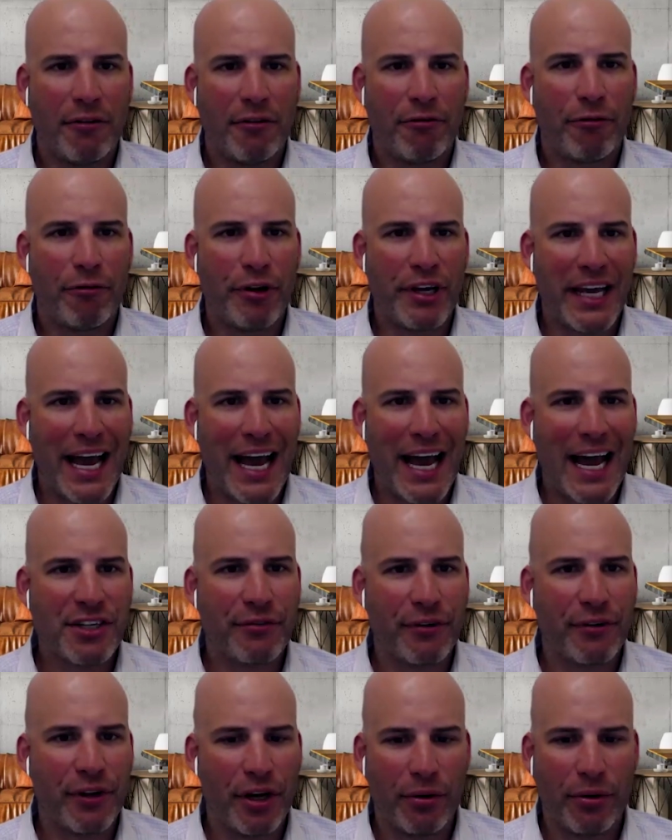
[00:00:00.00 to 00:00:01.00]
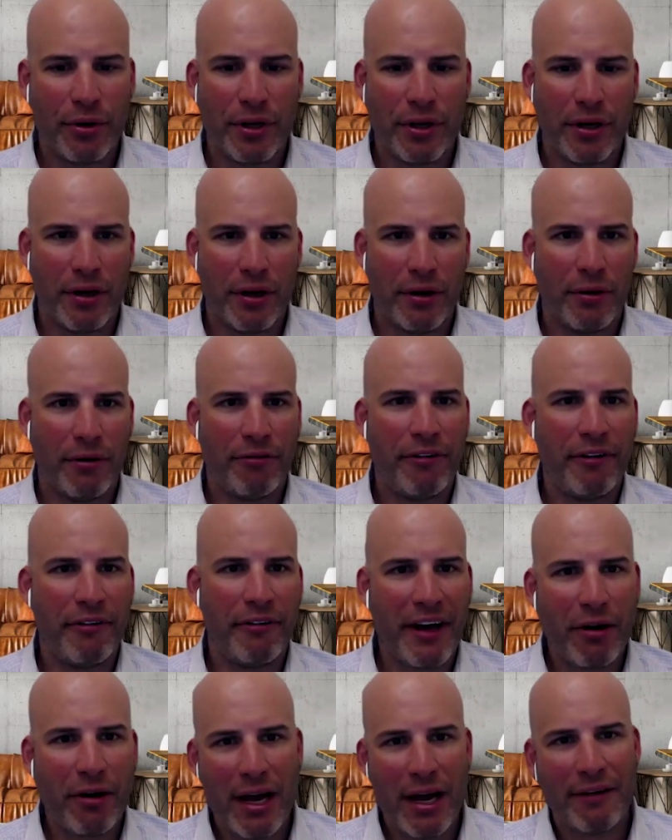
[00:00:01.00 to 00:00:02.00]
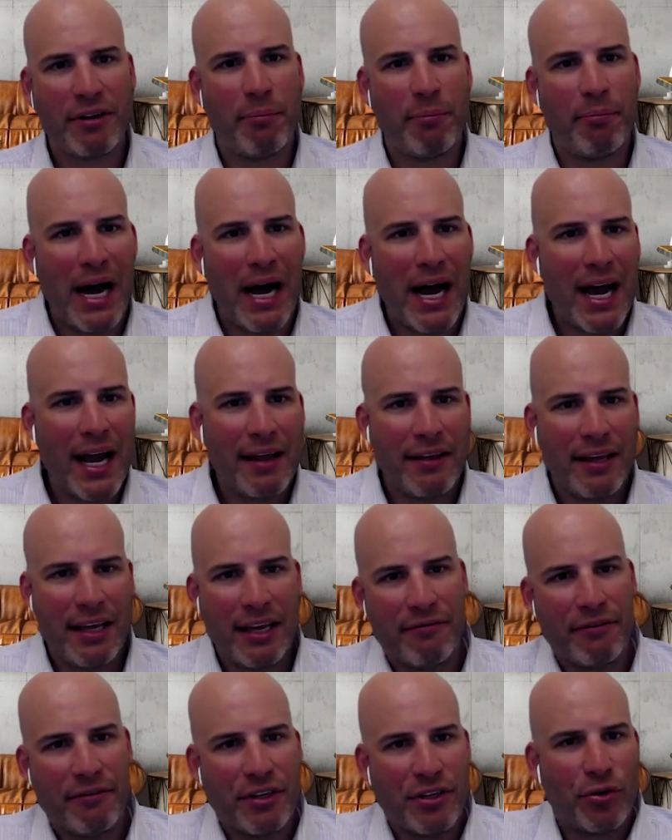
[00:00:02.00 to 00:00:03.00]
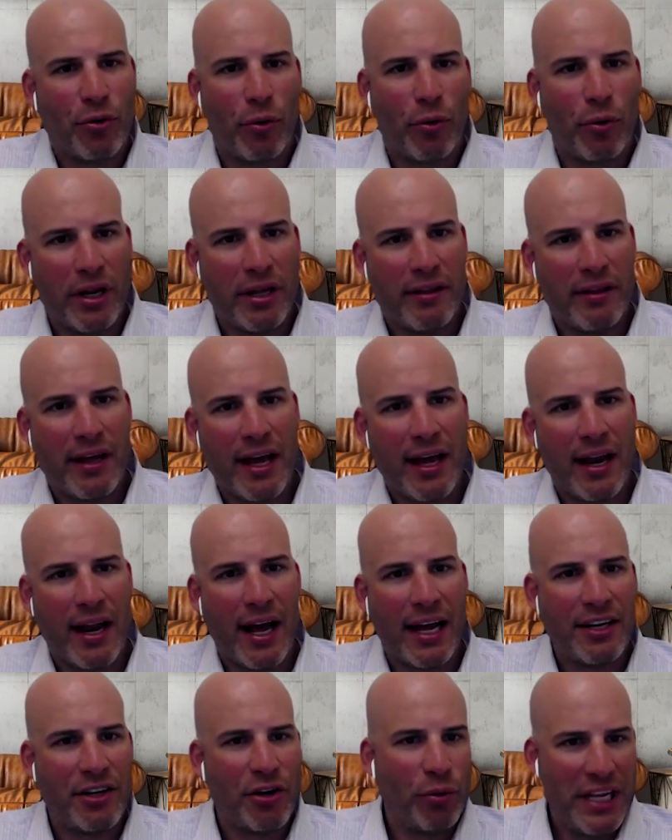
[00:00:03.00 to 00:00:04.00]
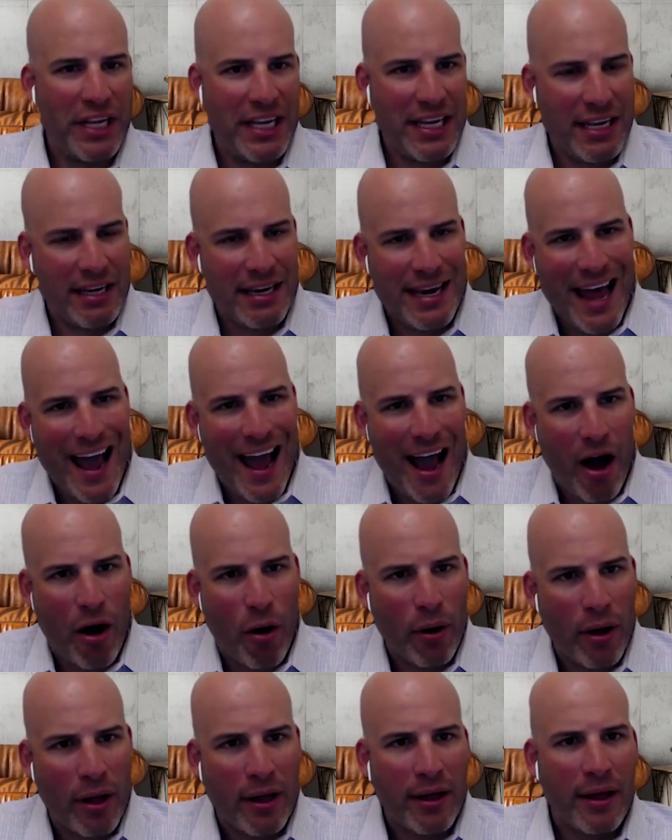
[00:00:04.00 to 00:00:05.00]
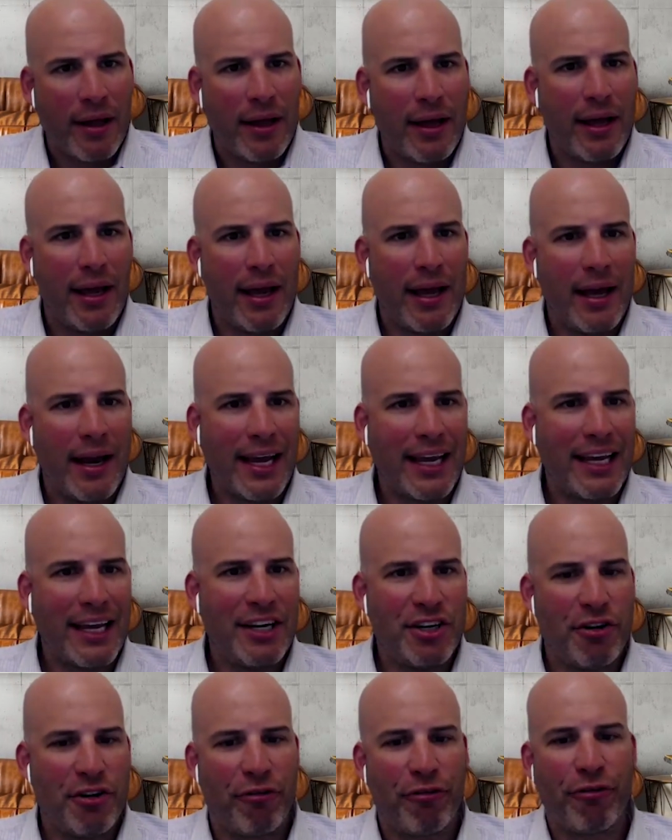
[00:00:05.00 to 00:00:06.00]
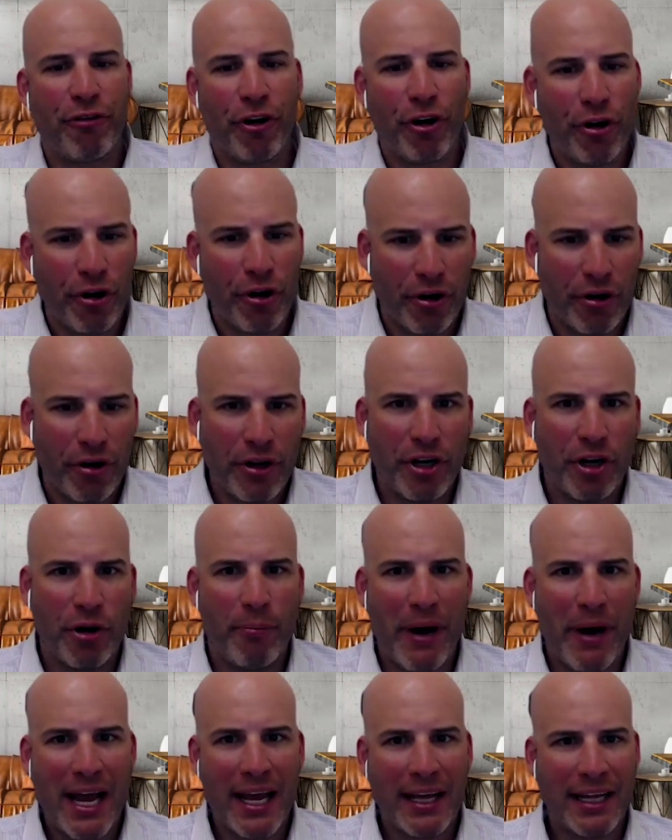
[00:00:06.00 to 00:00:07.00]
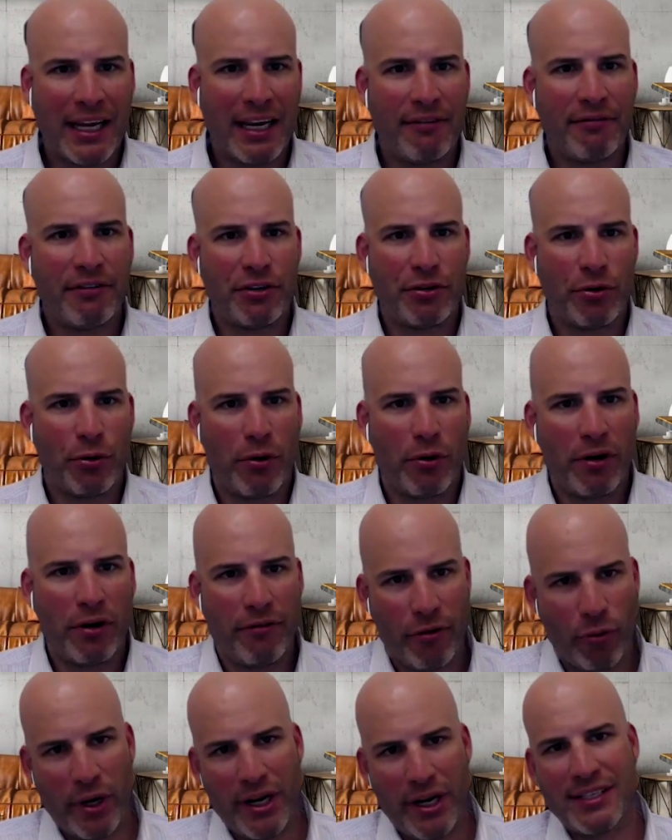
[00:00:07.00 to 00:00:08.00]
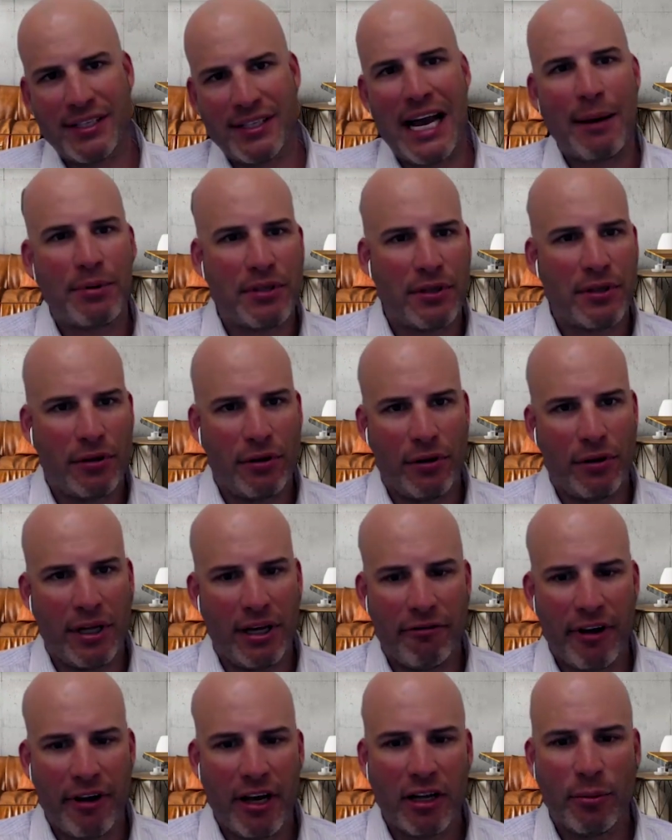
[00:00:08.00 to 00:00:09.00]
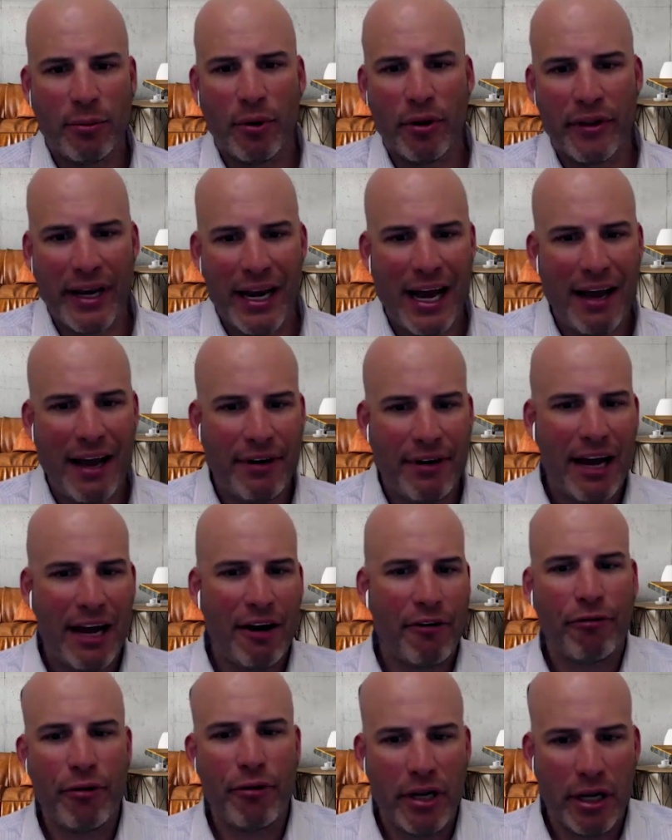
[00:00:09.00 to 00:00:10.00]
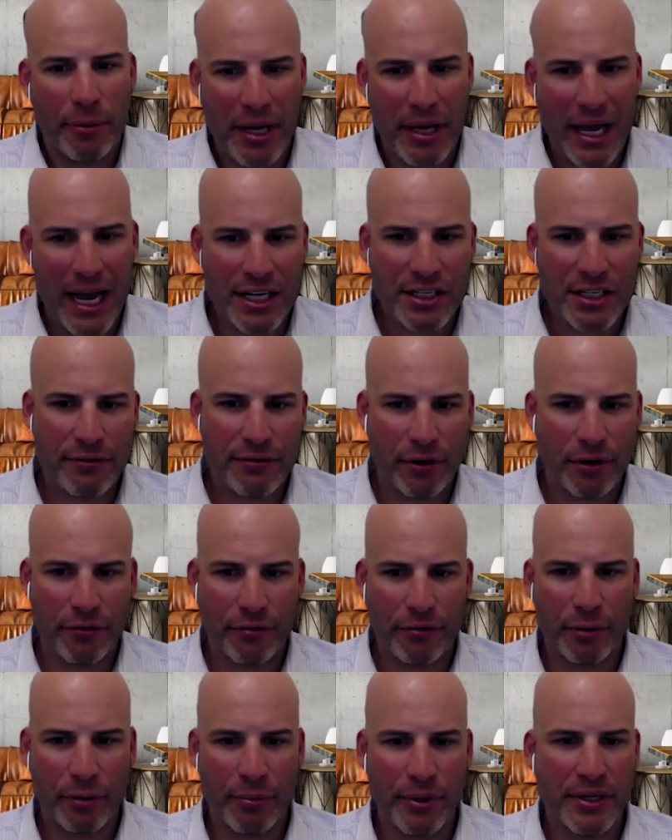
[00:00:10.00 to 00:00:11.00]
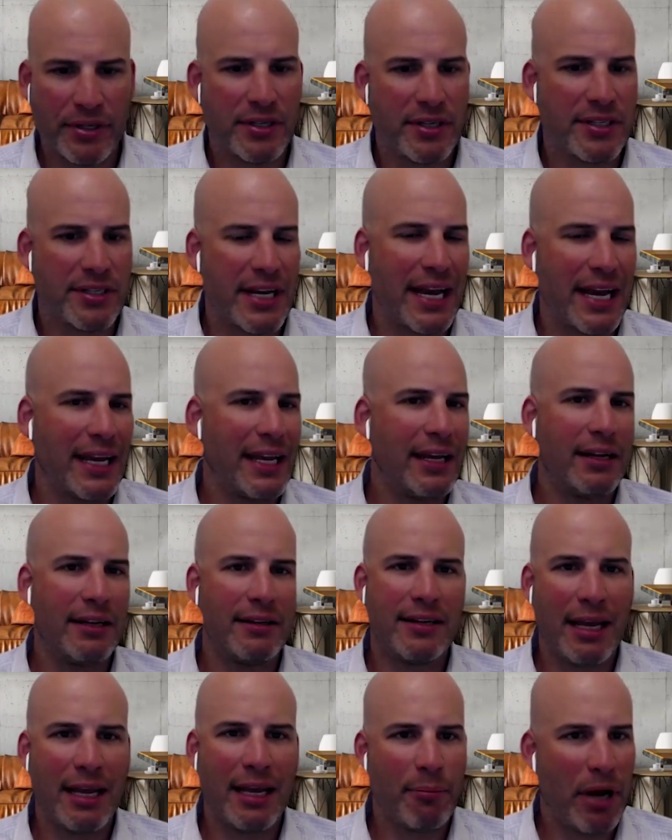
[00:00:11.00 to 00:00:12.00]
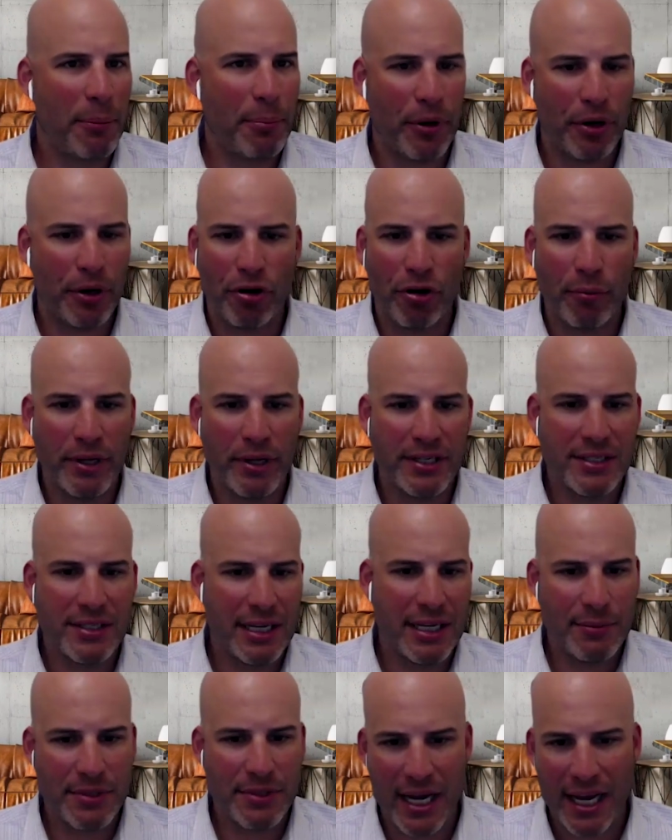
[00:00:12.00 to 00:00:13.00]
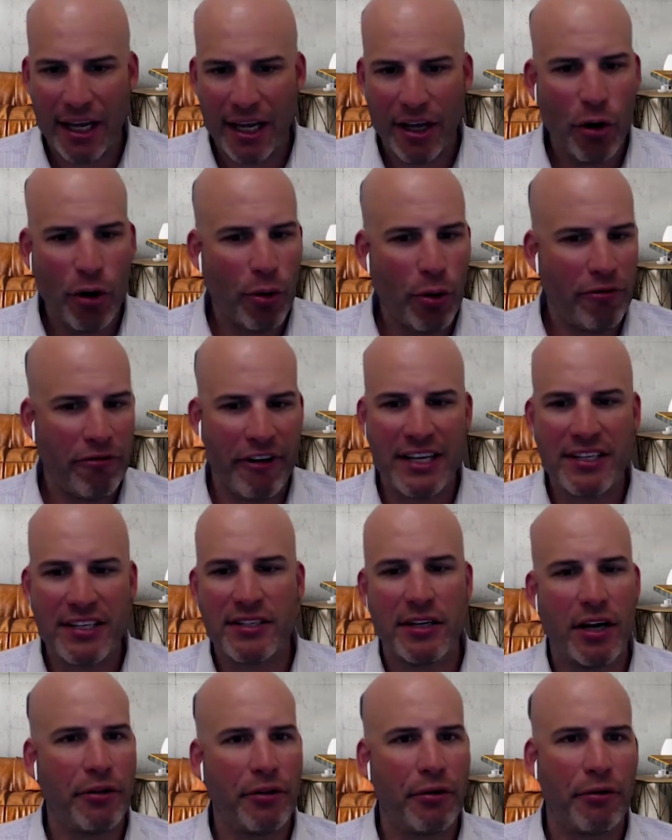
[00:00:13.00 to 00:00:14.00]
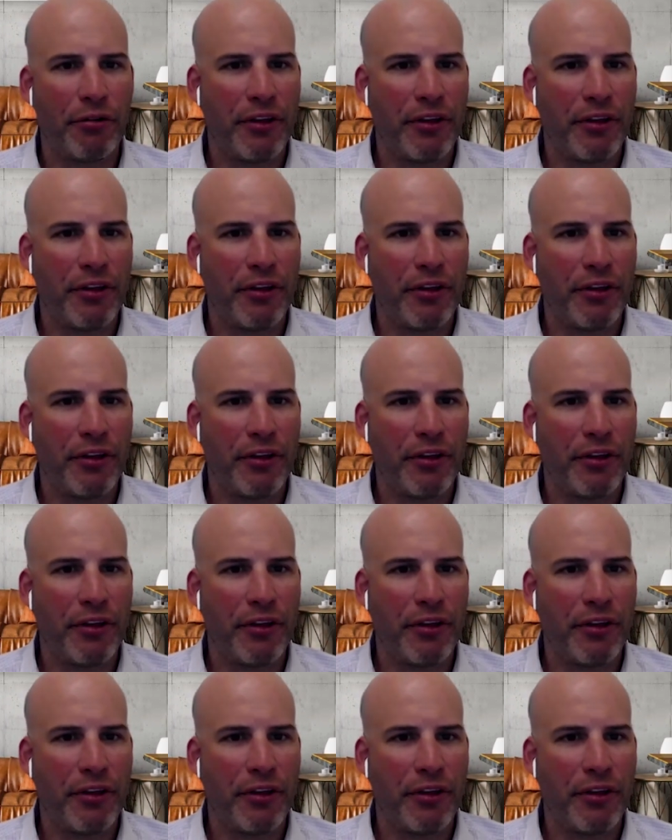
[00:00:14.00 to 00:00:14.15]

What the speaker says: free cash flow. If I don't have to buy the inventory that I don't need now, and I can defer, buying that inventory for when it's absolutely available, then I've now freed up cash flow for the business. I can take my procurement teams and I can go invest in other